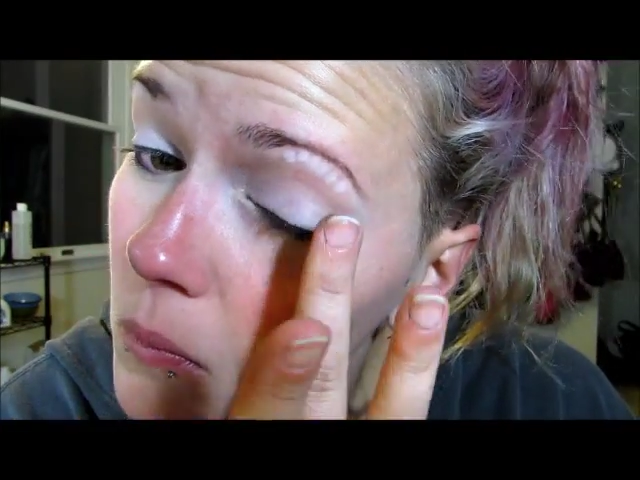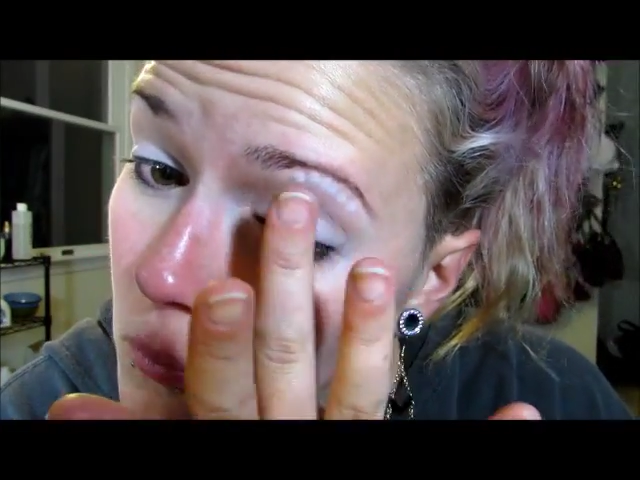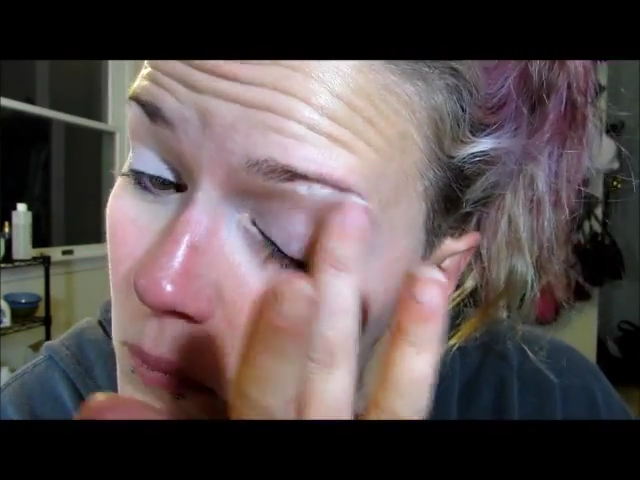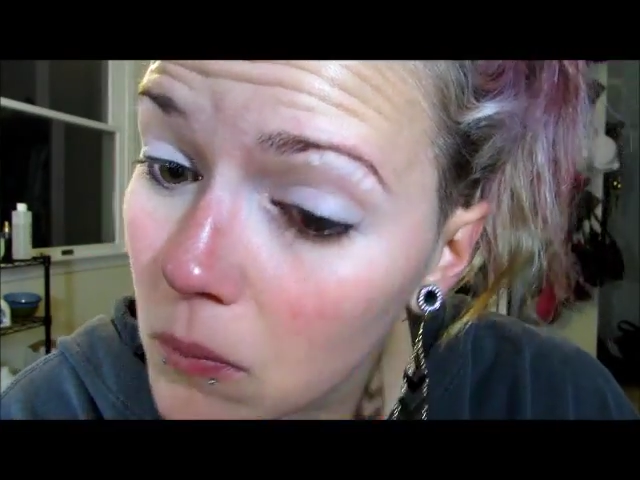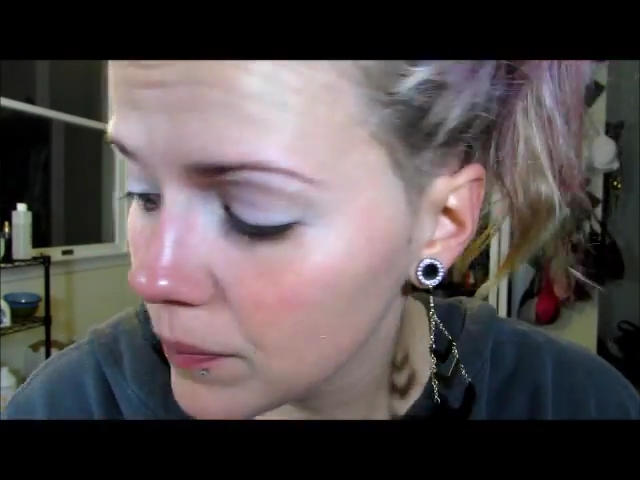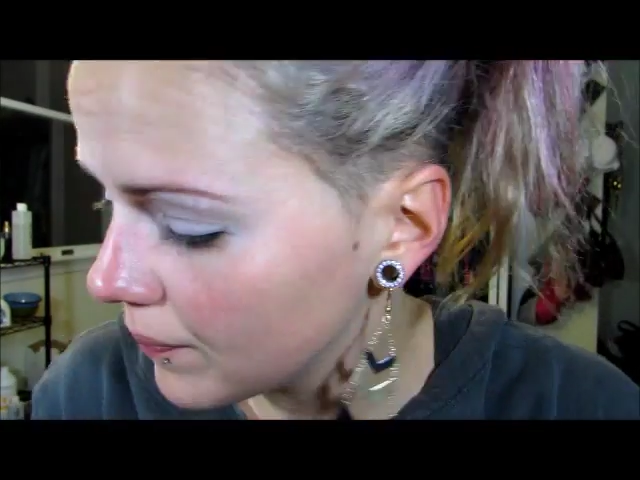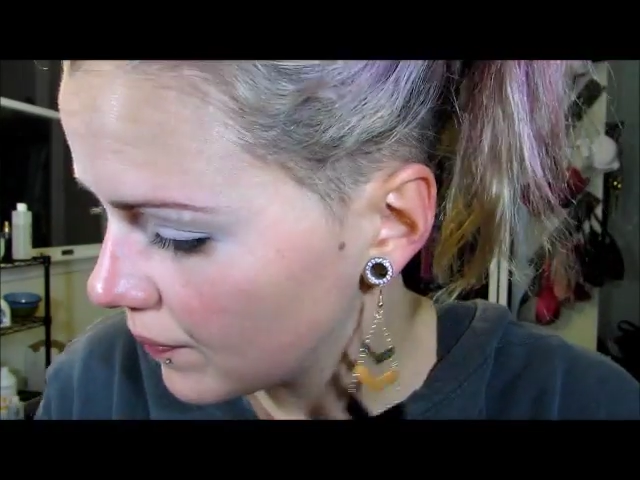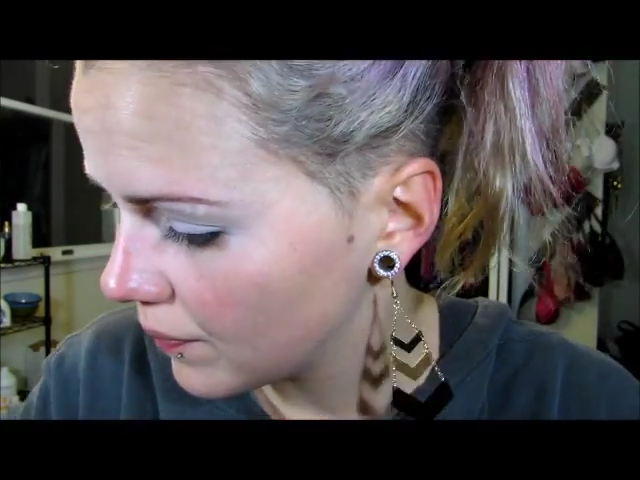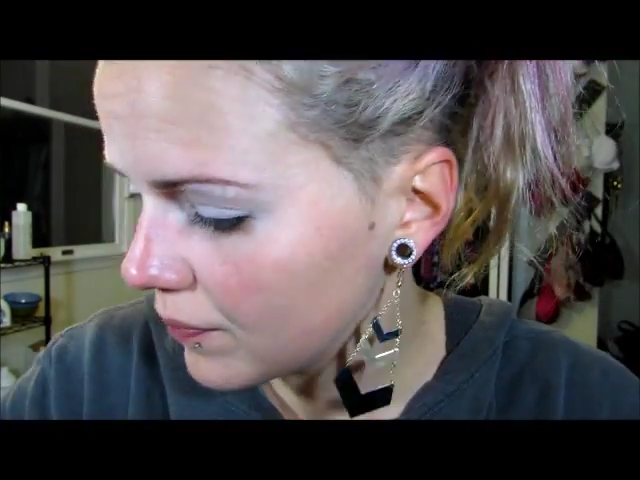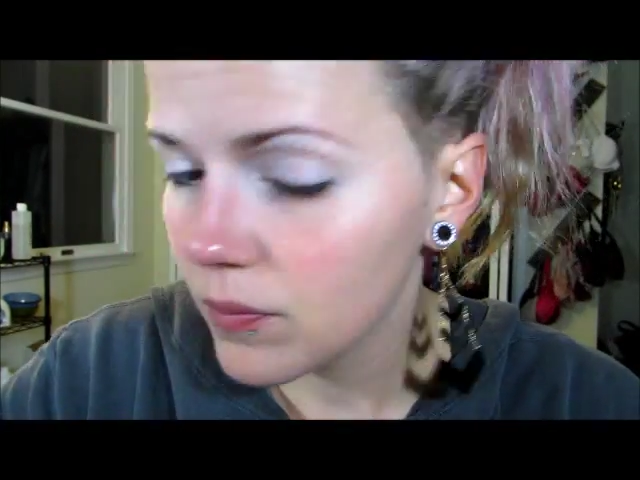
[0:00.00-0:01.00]
eyebrow because
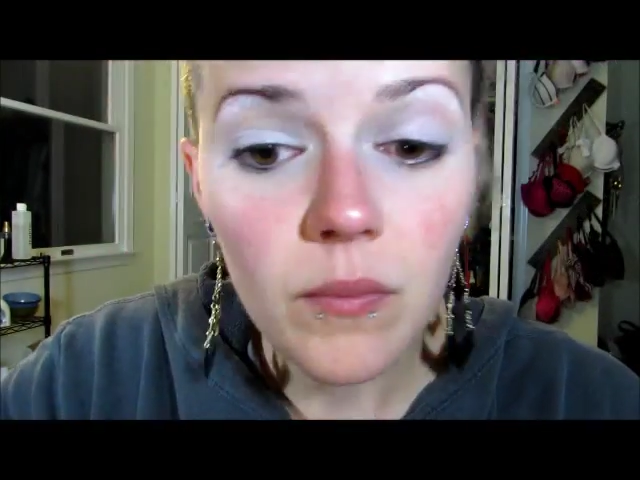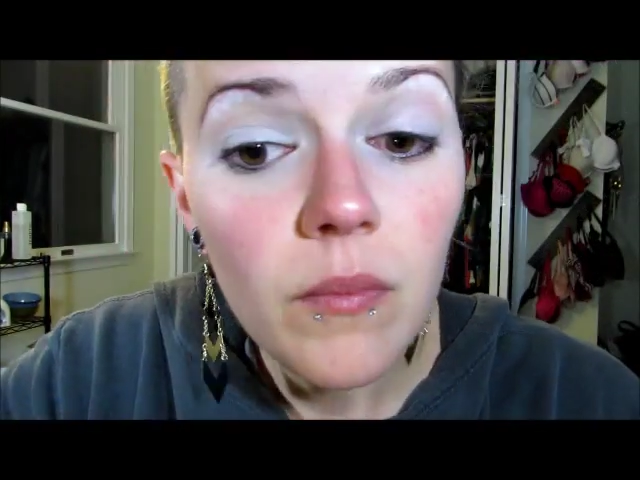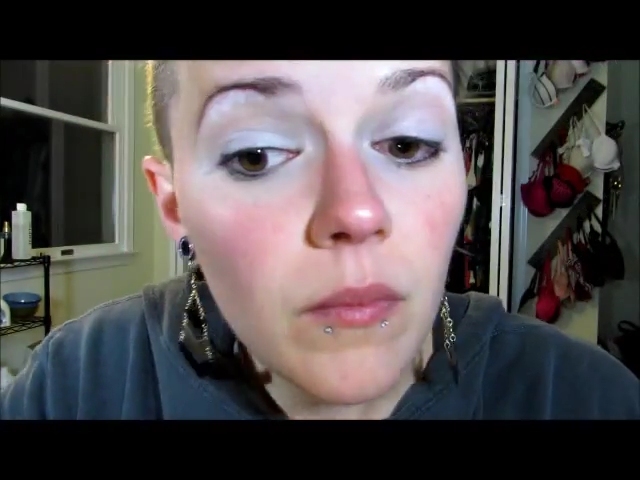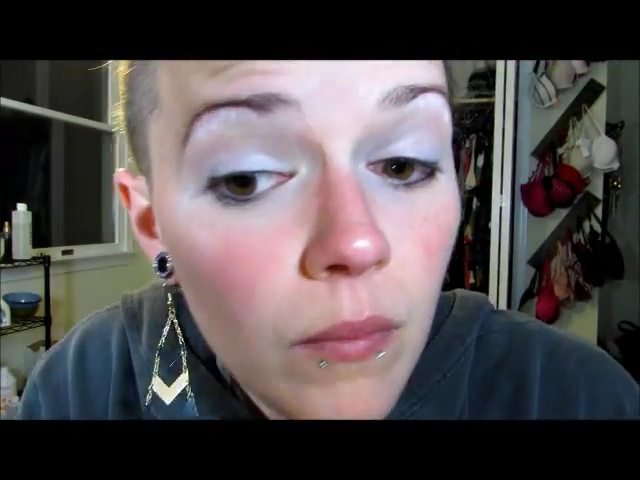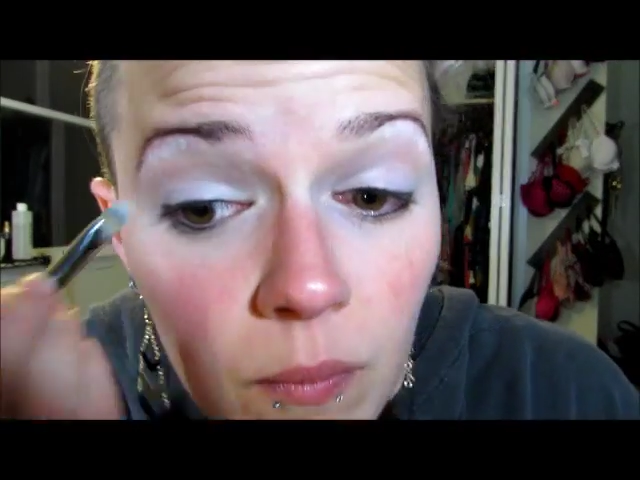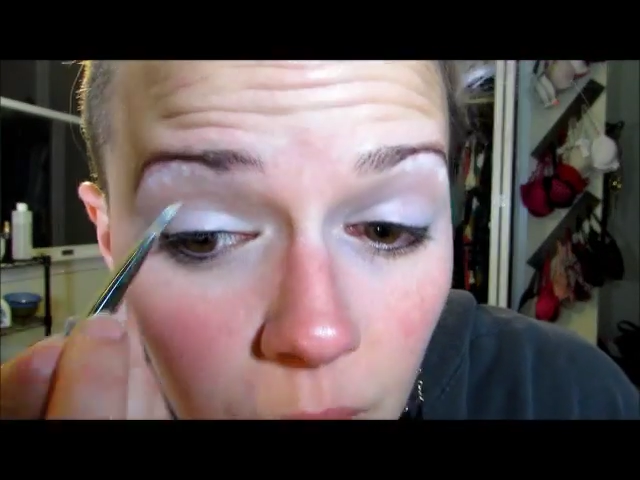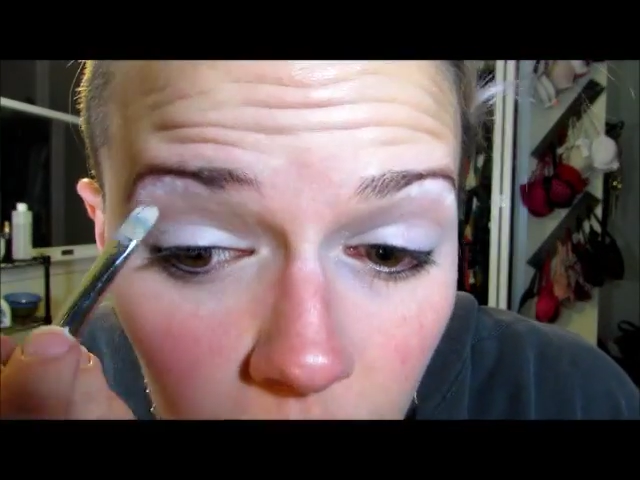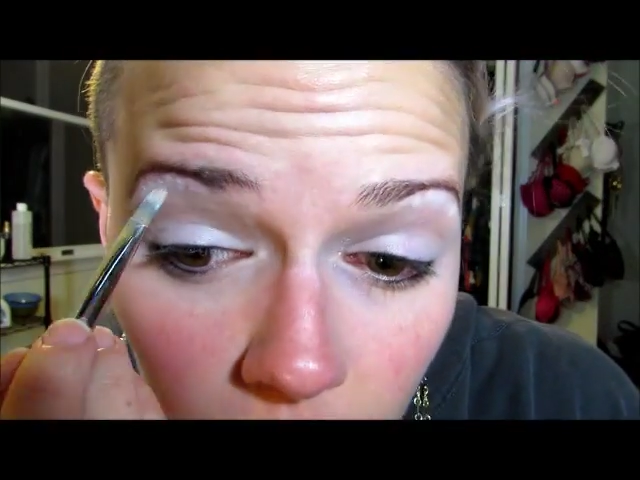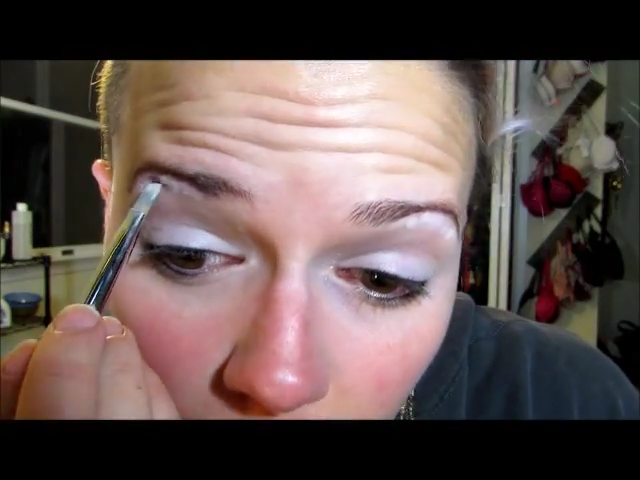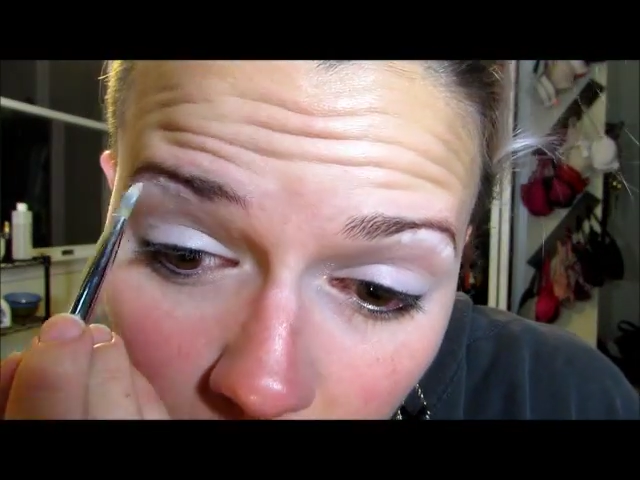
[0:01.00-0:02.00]
you don't want it to be
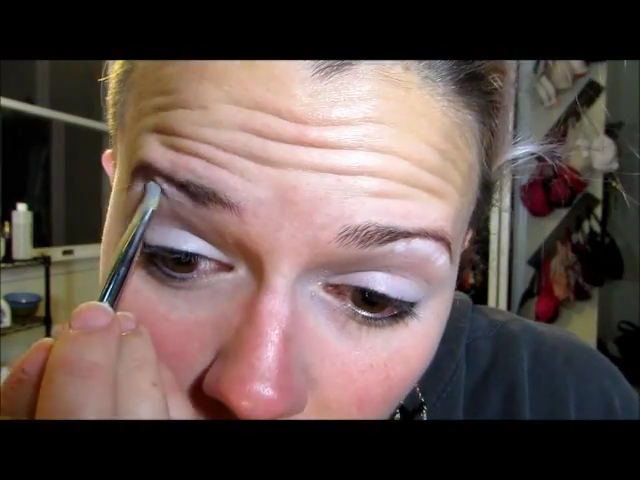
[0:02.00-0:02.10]
clumpy.